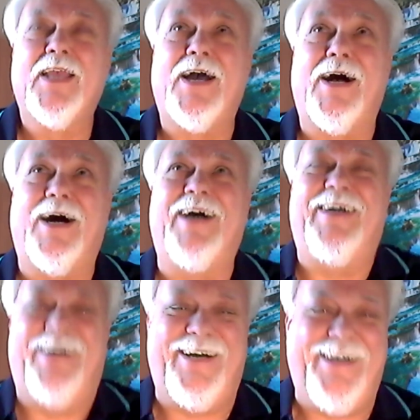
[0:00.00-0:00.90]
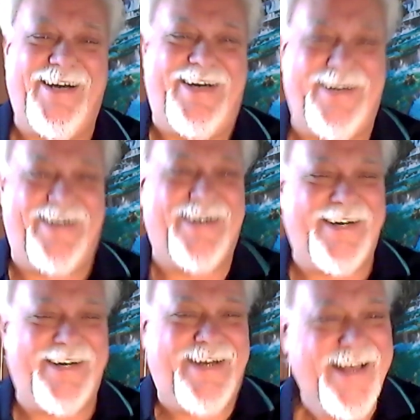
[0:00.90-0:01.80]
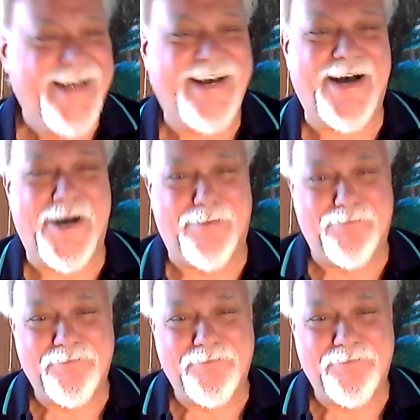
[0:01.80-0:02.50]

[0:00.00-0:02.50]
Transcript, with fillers: Uh, Here's for that.